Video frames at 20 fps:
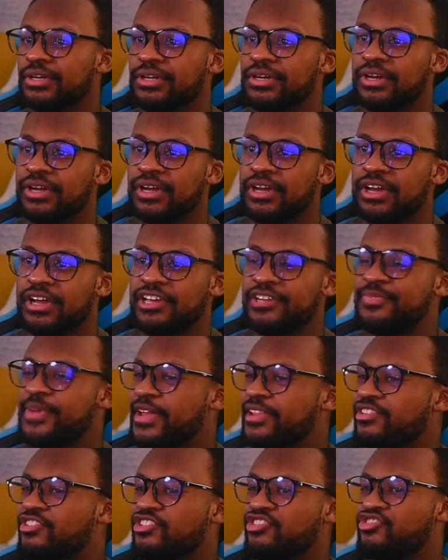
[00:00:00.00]
He's about to
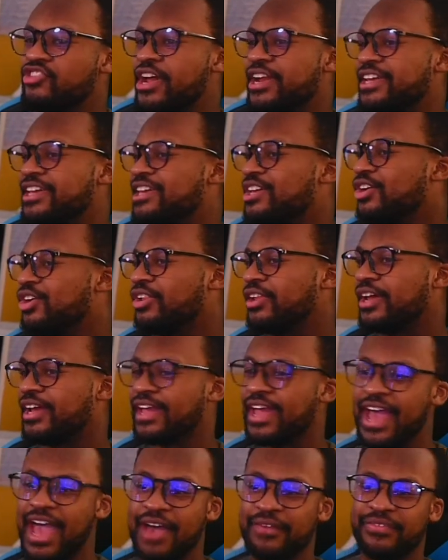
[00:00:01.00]
just try to kill, like,
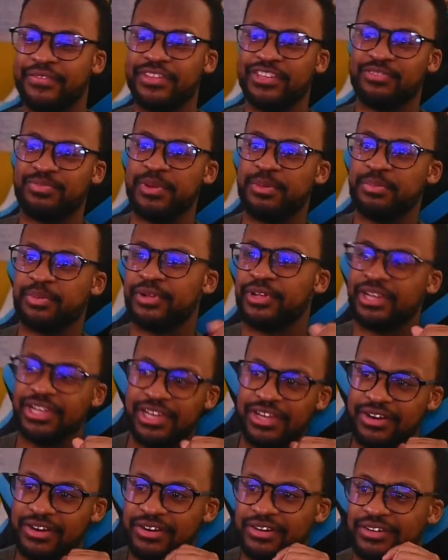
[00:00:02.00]
half of these people in
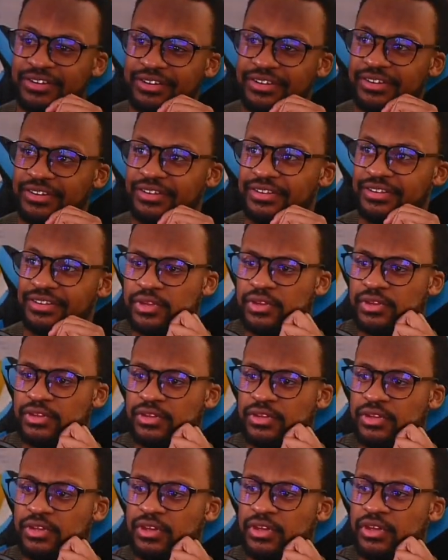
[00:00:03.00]
here.
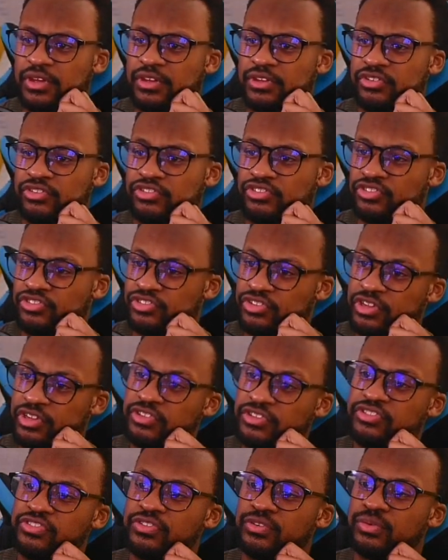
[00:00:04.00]

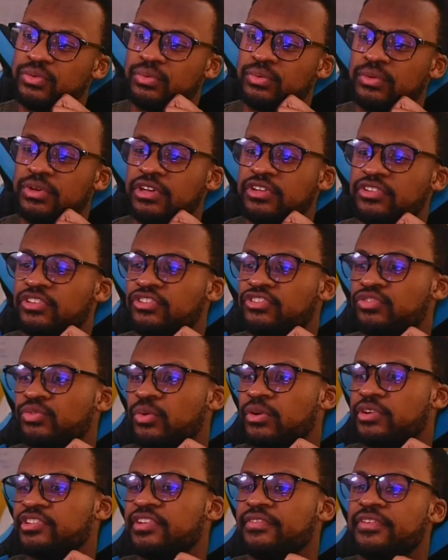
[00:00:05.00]
Shinsu is the source
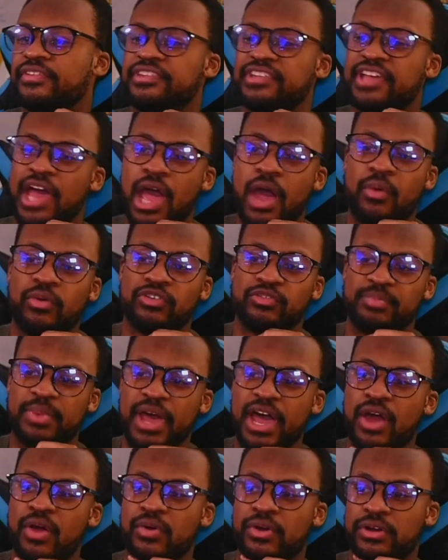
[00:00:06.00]
of the tower's
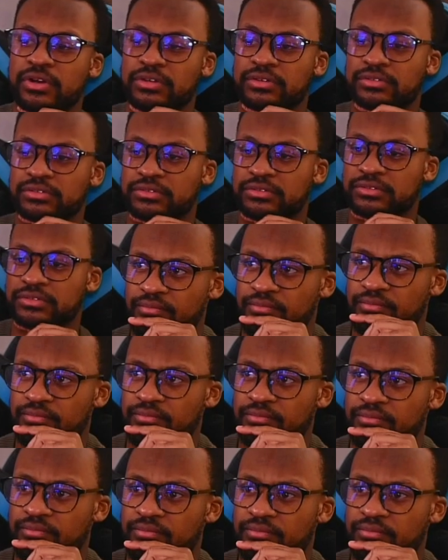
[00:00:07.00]
power.
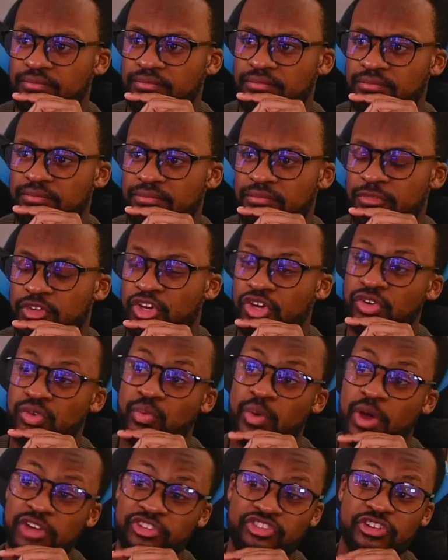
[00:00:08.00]
Good
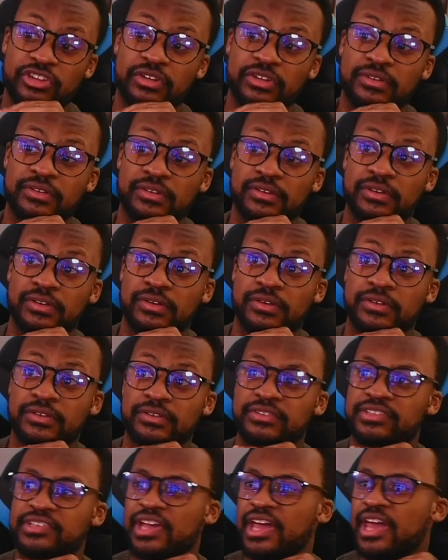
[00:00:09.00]
question.
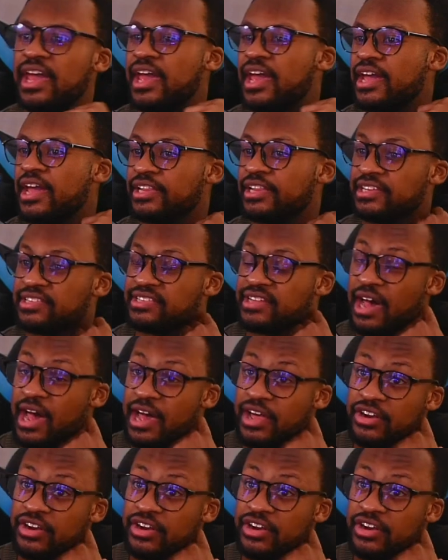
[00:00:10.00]
Dang, the entire